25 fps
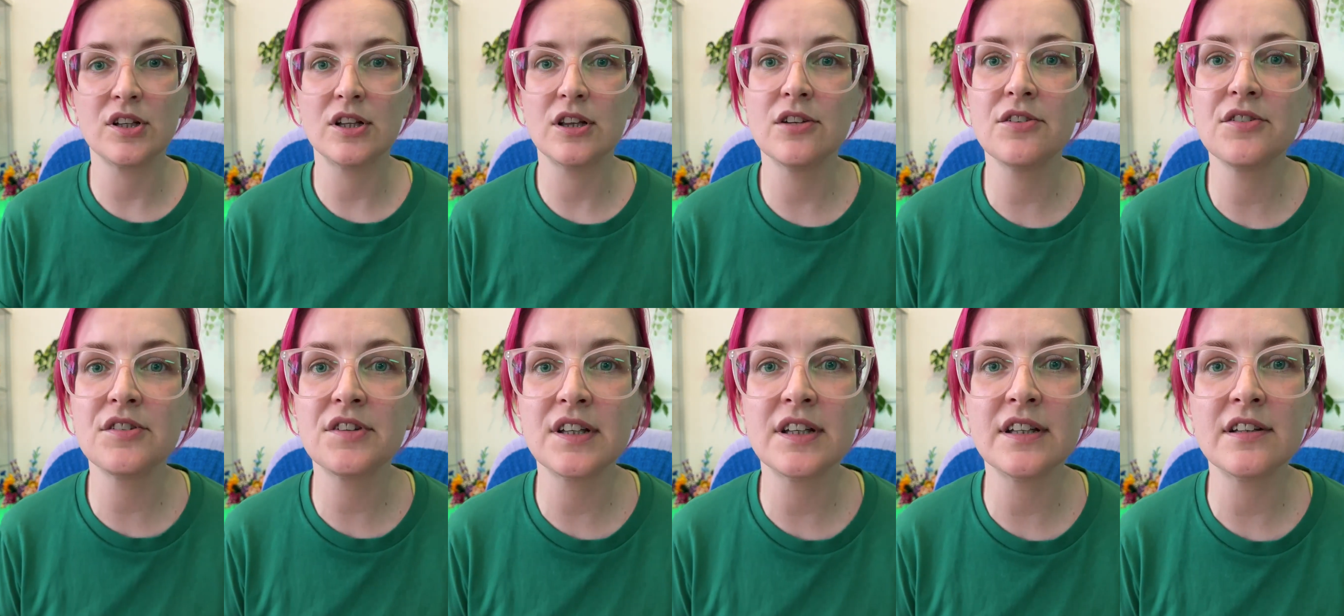
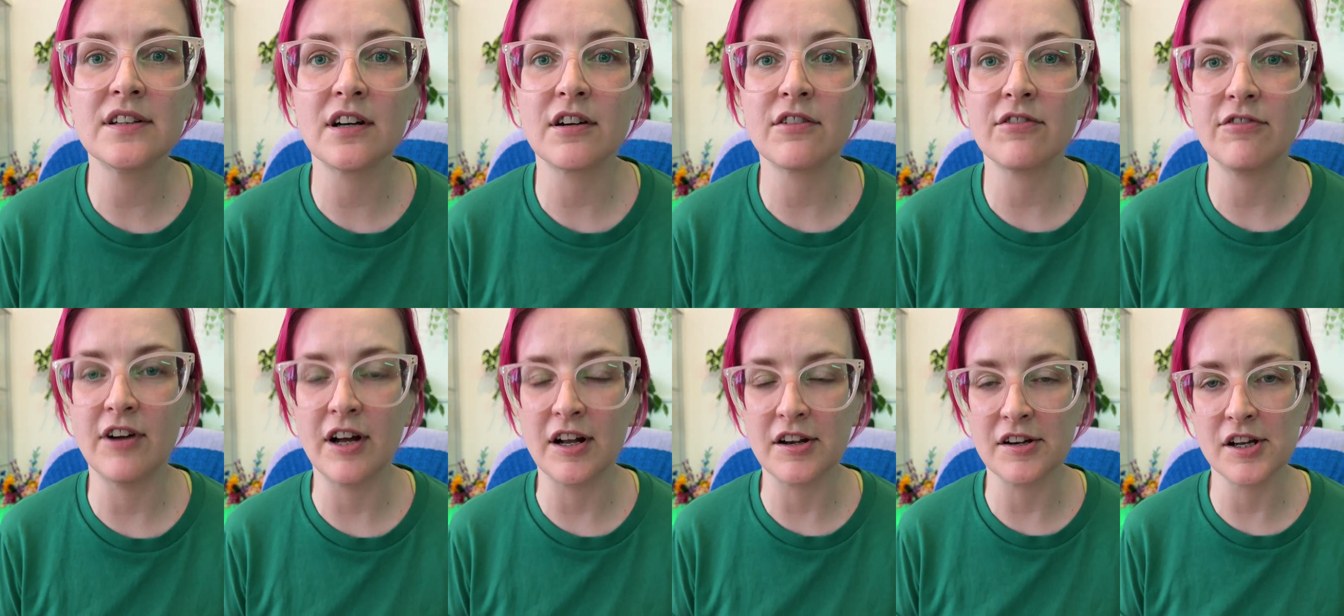losing their
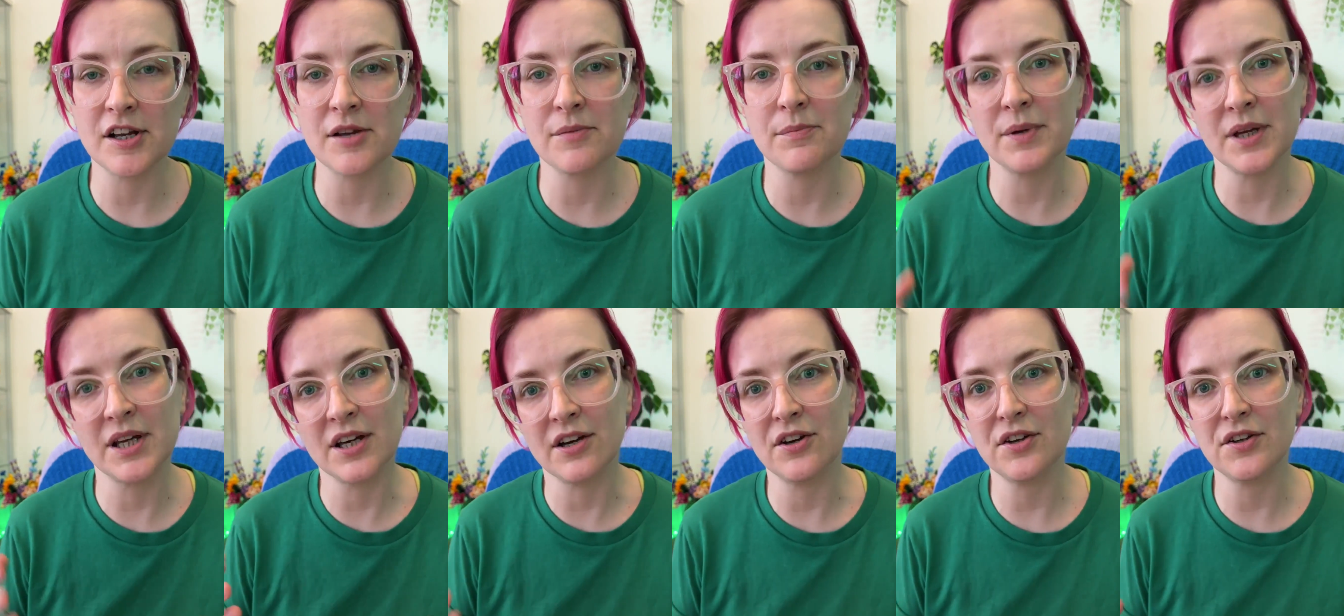funding
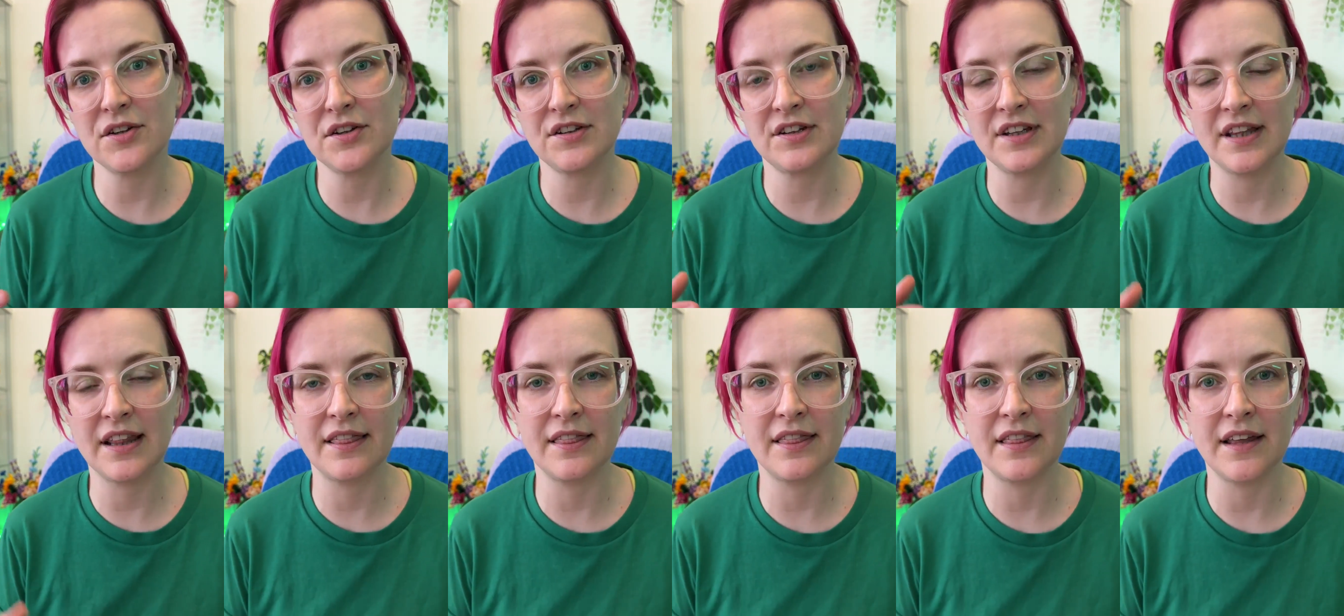because
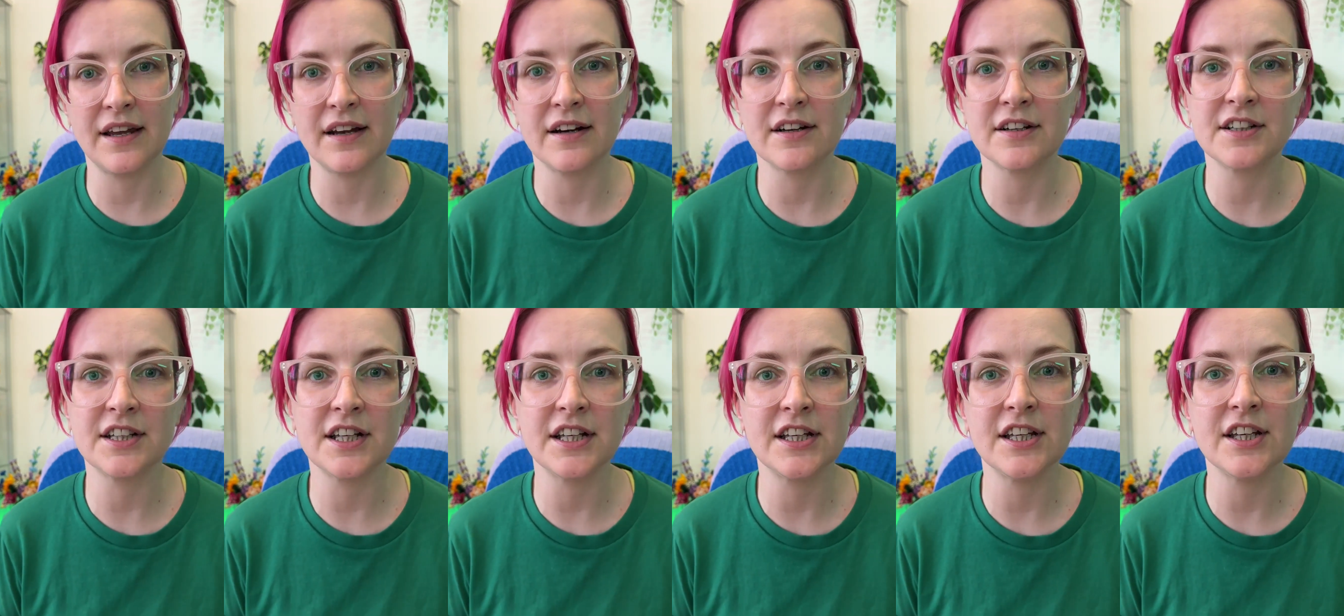they are
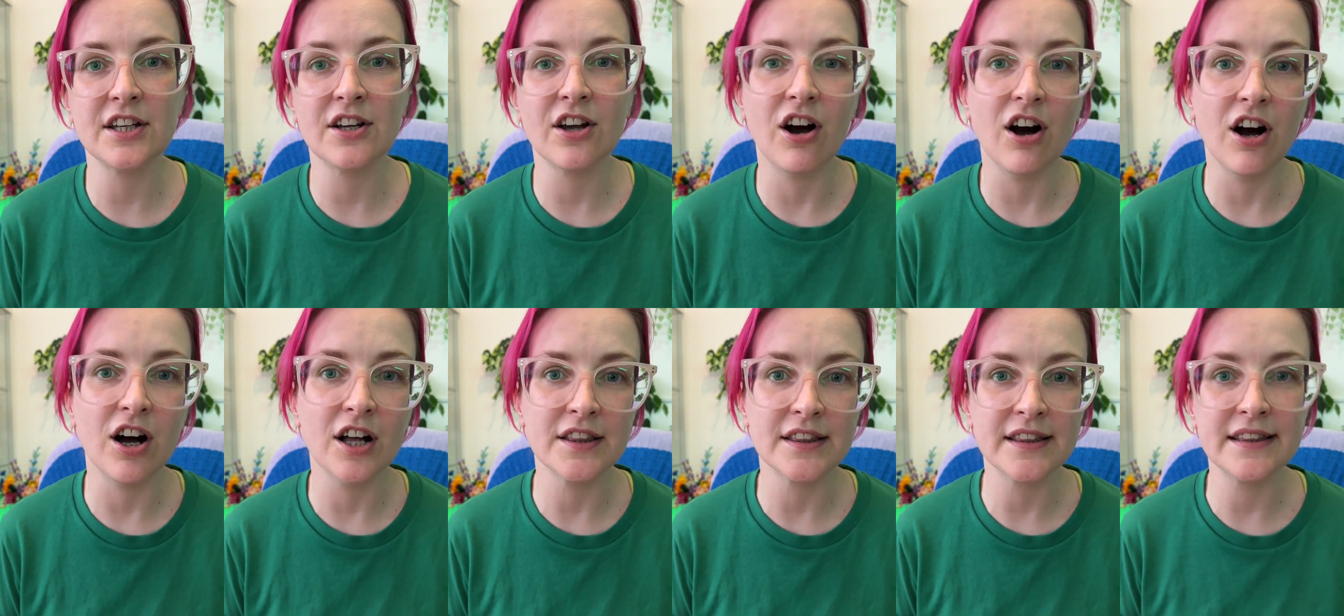taking
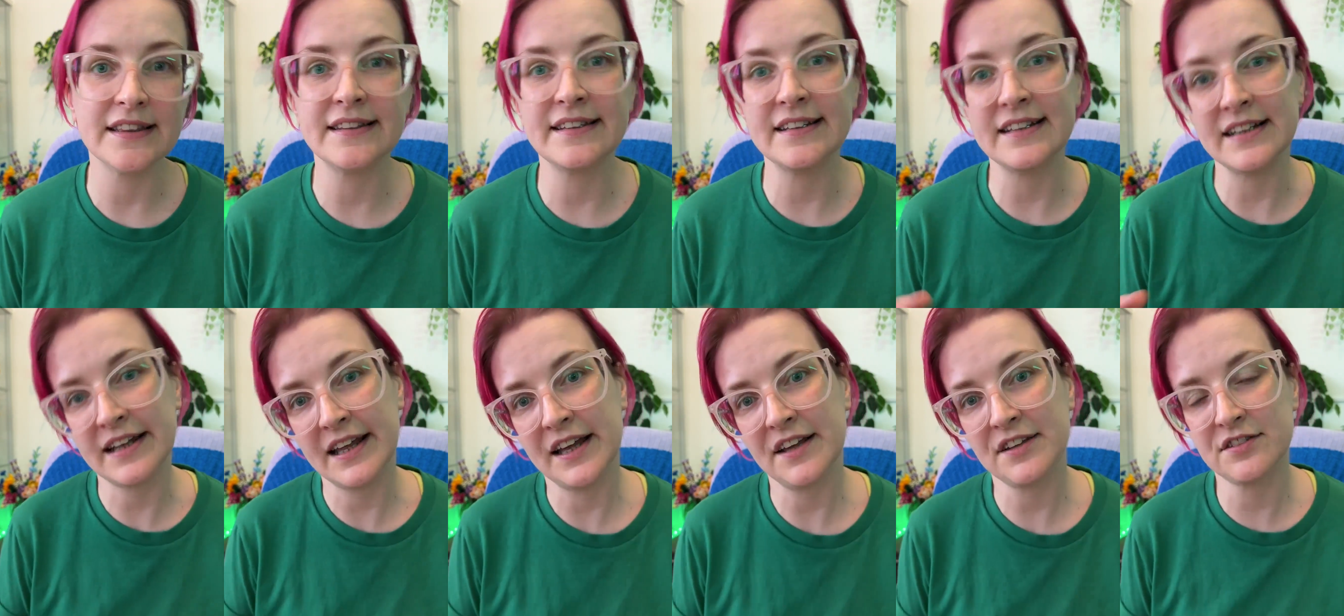on the
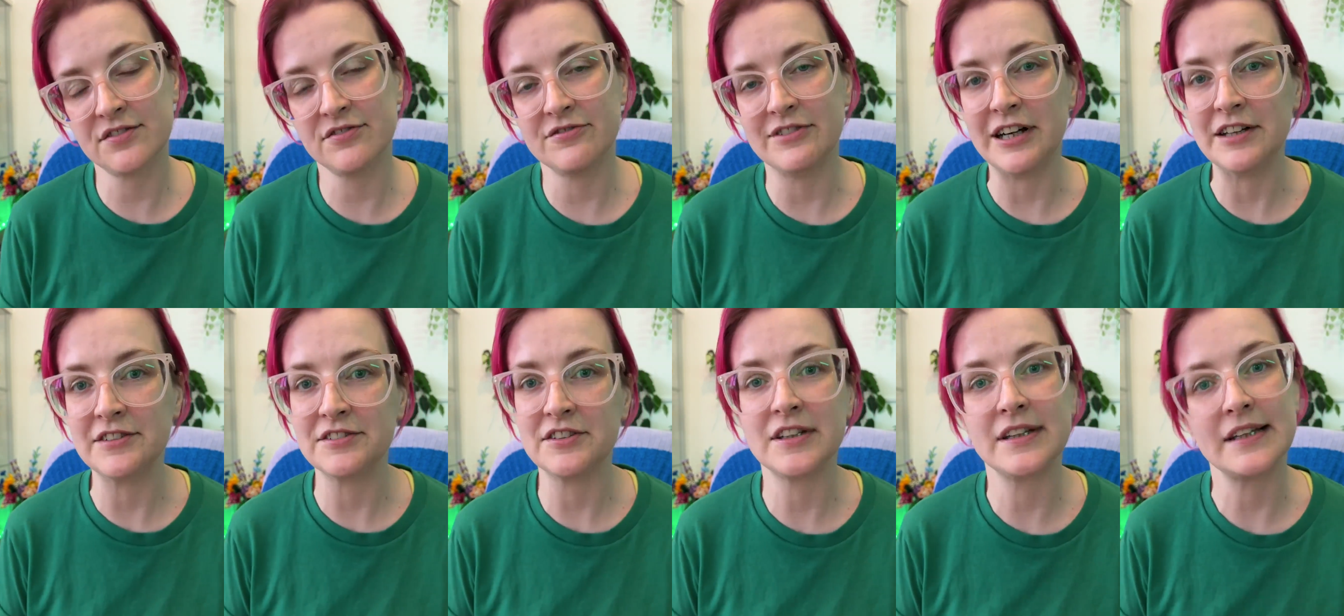less
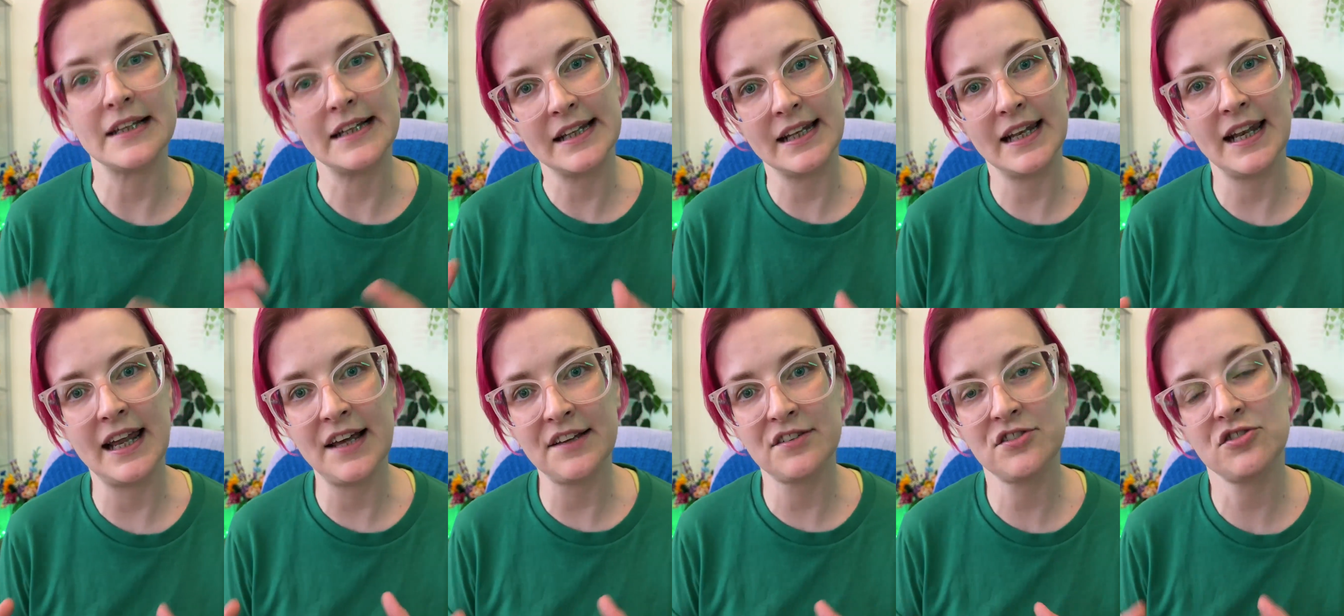funded and
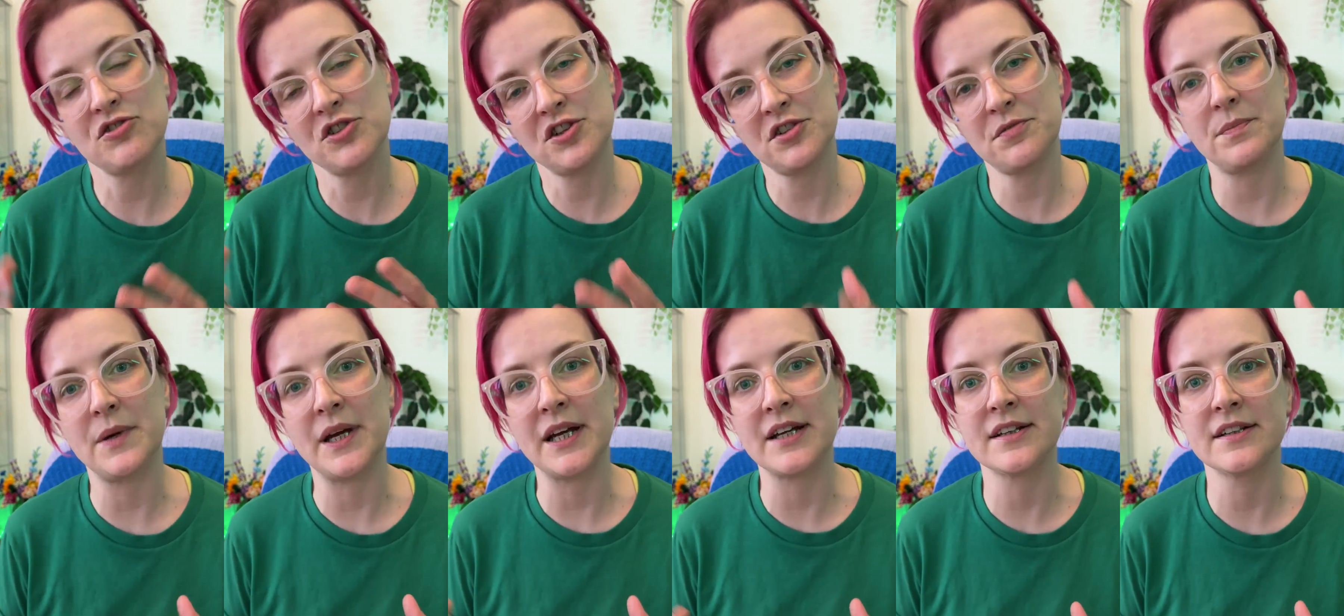less
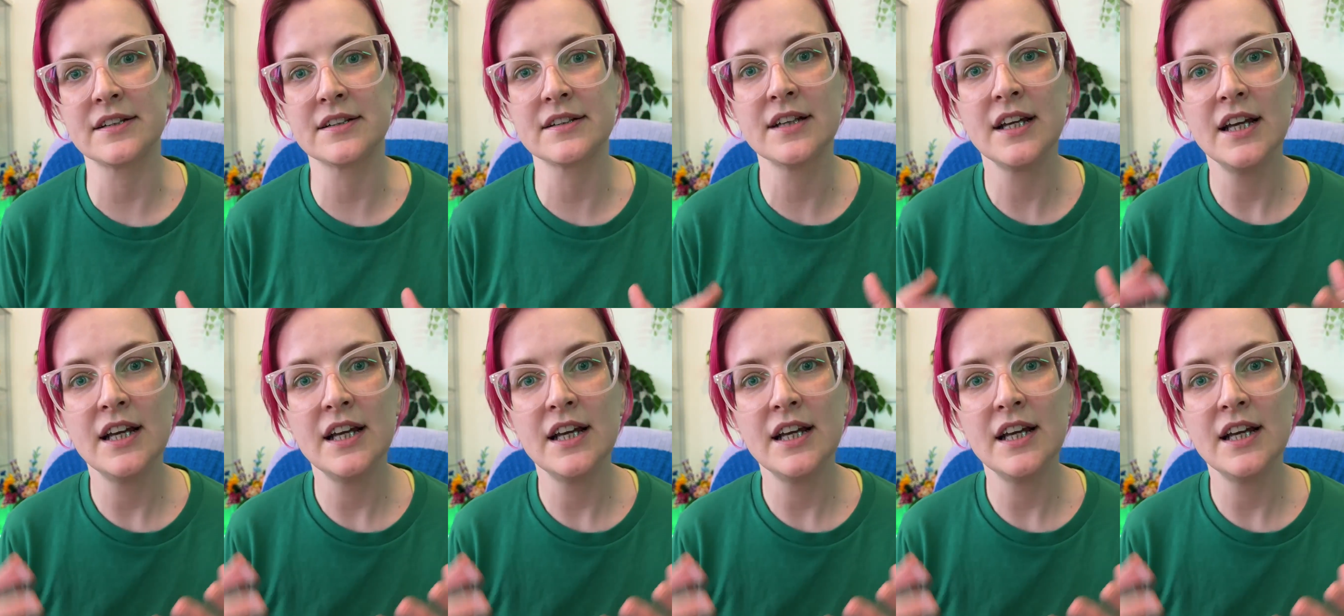respected